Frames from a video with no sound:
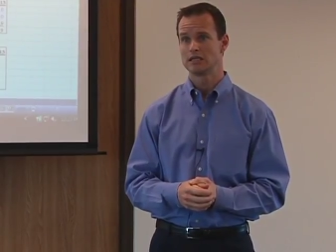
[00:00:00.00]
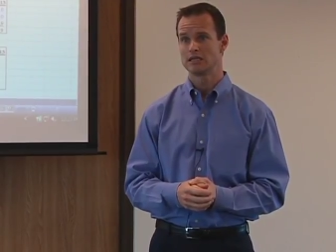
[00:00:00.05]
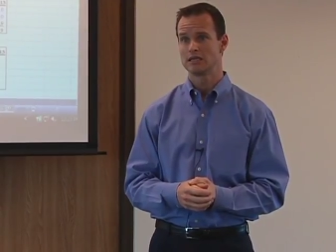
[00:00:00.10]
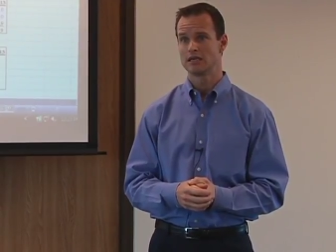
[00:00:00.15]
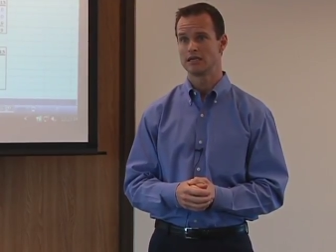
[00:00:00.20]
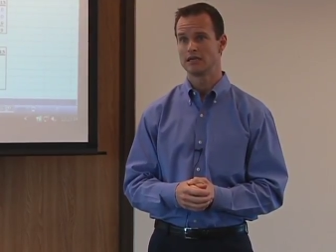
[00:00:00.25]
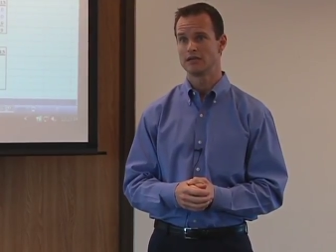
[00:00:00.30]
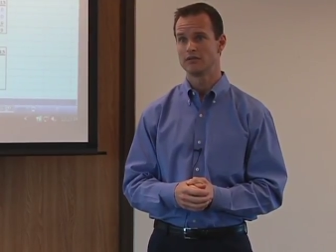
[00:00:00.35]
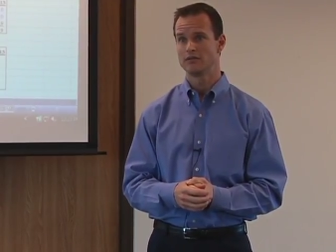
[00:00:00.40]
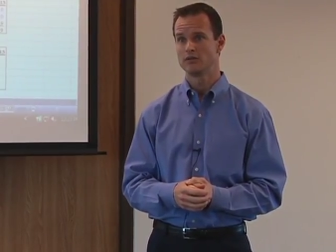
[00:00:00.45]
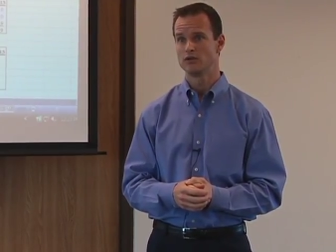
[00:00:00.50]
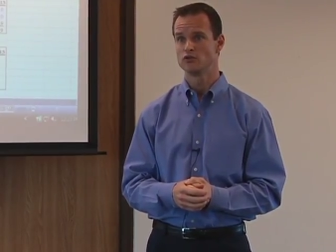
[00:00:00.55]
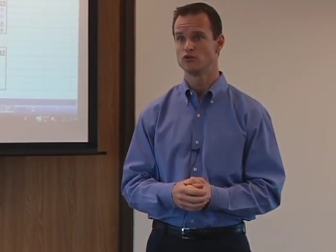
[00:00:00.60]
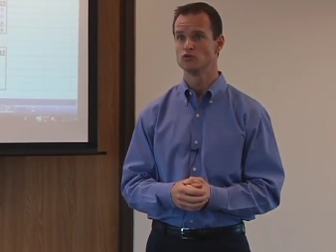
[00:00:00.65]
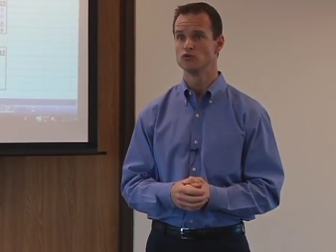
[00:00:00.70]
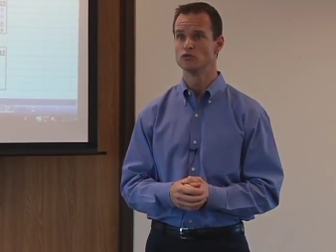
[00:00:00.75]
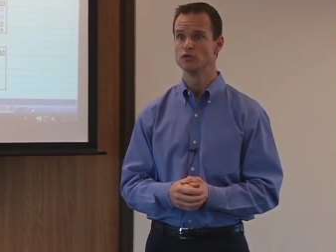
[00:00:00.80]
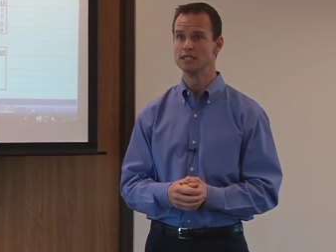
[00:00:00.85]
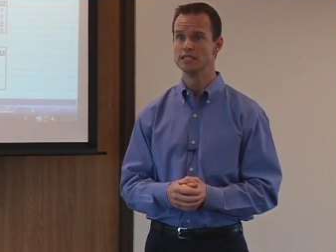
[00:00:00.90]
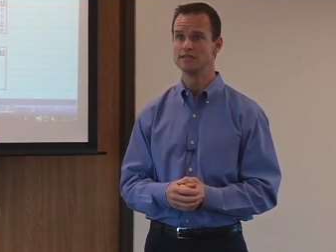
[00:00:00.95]
Okay. There's a
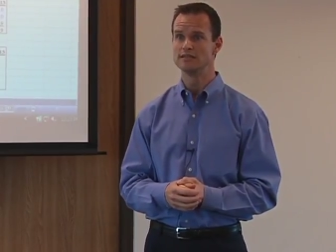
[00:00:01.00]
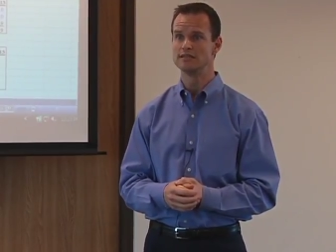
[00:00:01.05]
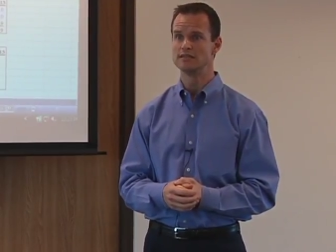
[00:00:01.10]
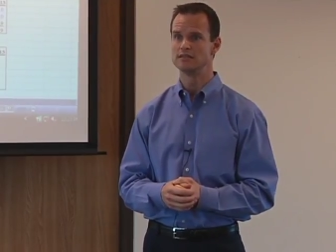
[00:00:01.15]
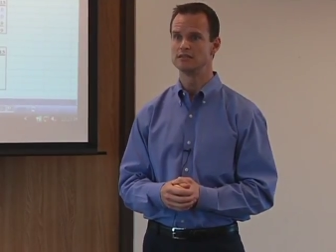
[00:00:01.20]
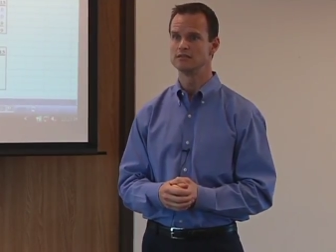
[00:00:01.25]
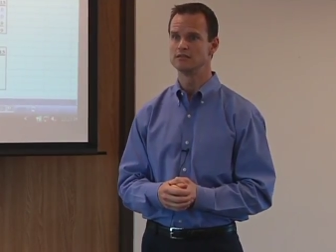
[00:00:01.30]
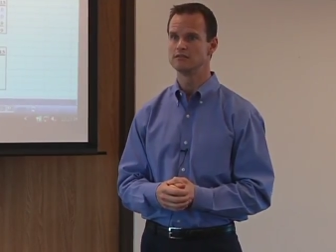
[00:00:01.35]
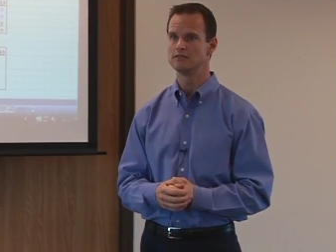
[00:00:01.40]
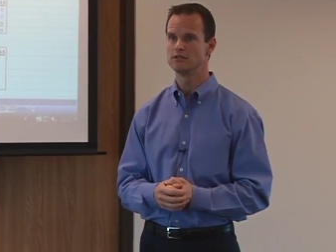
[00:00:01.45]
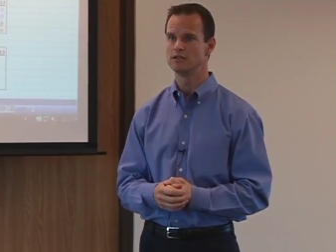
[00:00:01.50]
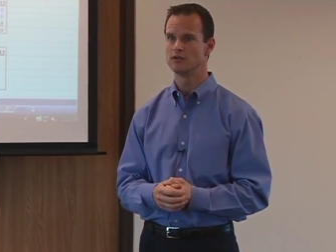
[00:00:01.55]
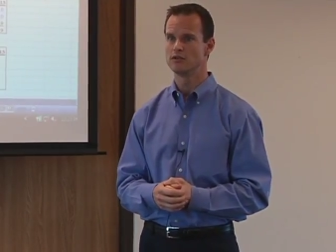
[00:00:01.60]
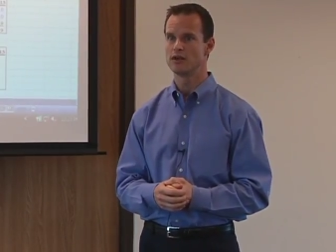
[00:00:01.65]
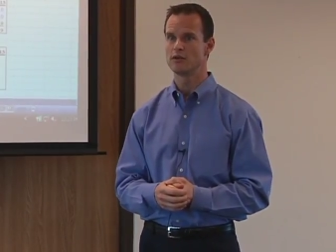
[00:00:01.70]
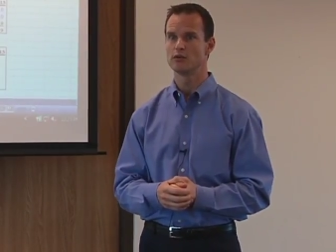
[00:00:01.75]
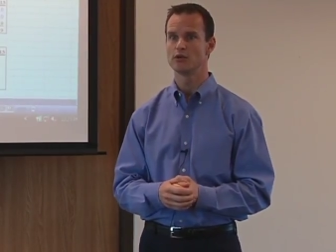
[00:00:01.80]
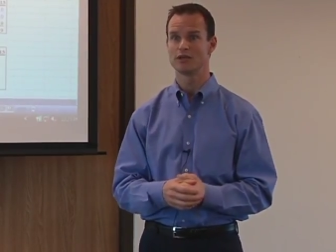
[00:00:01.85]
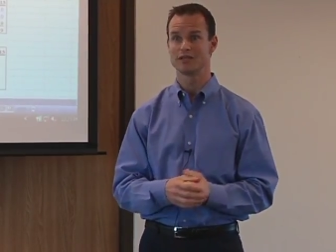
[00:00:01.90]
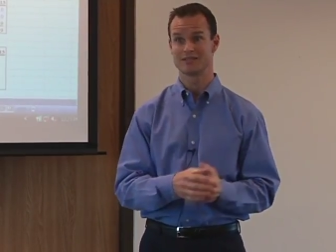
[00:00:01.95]
reason you know,
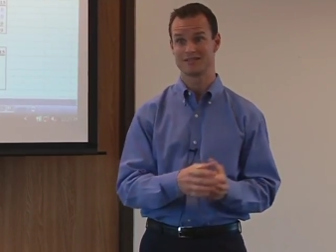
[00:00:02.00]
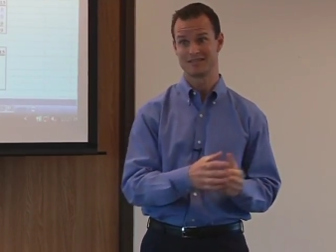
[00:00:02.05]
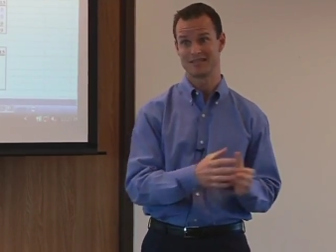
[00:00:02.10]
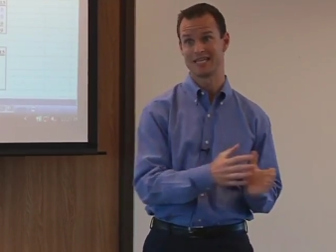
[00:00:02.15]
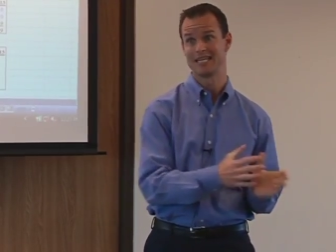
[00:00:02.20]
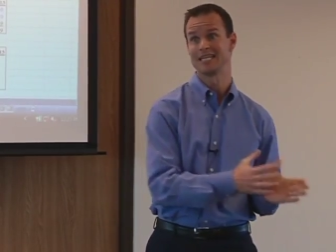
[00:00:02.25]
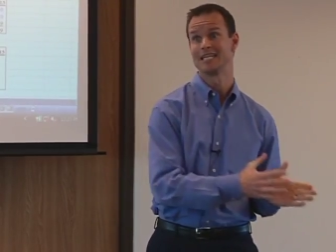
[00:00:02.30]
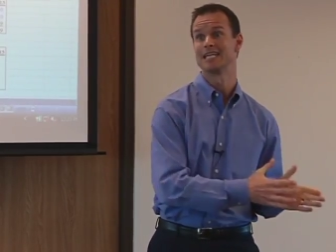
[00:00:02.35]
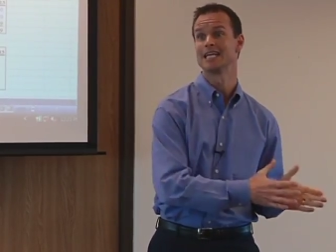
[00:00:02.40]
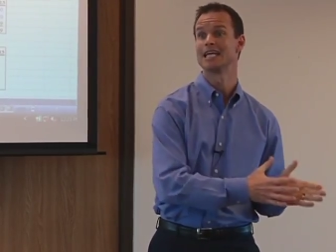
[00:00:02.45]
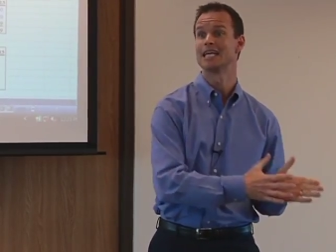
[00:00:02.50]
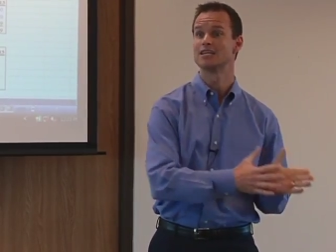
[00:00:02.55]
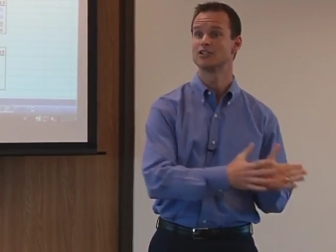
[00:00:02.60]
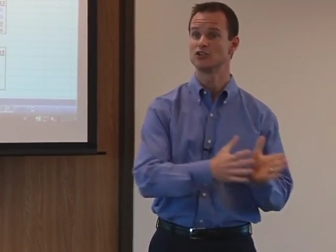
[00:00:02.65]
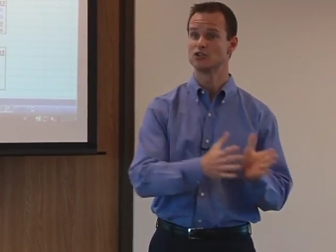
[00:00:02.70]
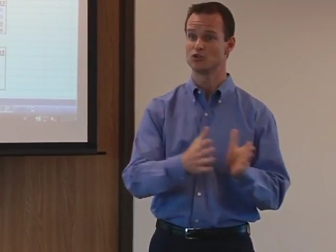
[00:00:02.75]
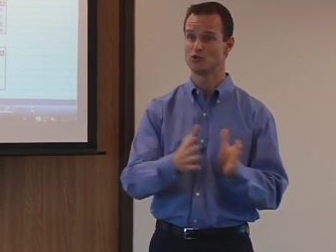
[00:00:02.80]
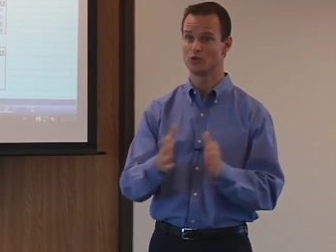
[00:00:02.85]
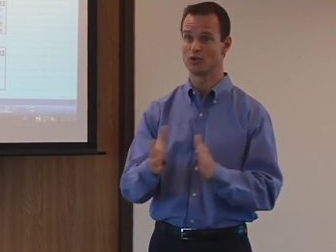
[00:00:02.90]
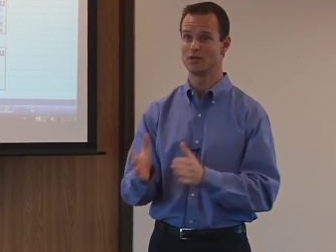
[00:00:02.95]
they were excited to get
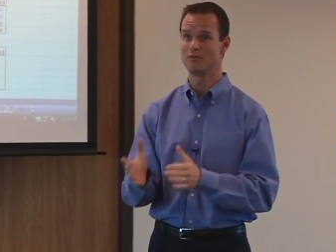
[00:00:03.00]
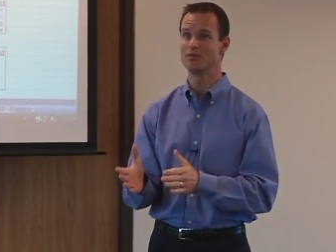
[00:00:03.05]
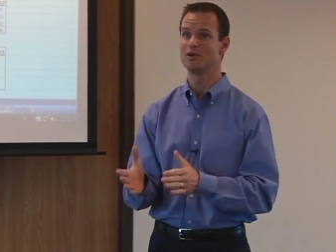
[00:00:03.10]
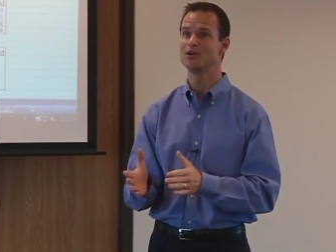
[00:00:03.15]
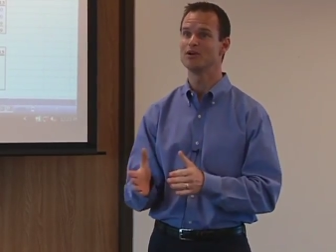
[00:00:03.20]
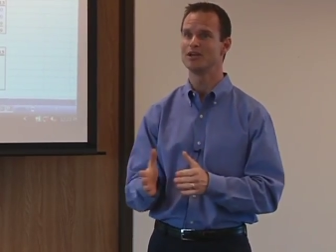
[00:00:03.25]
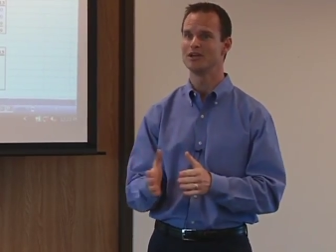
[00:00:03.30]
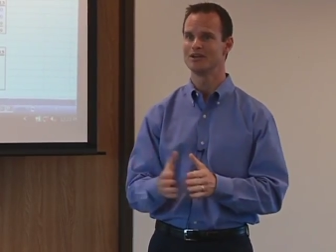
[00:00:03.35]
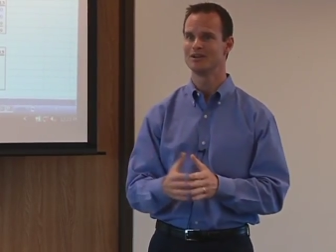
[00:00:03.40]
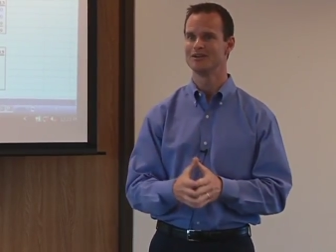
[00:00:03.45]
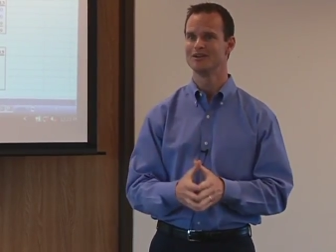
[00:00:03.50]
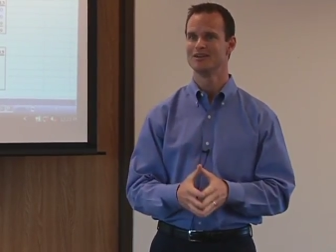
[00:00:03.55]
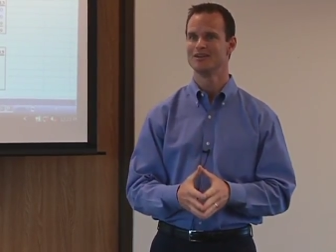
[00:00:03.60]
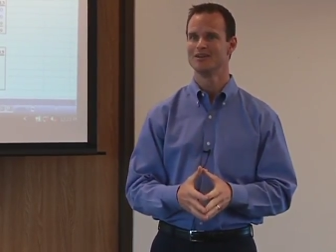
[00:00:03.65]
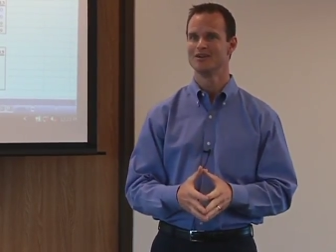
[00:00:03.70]
to 20 billion.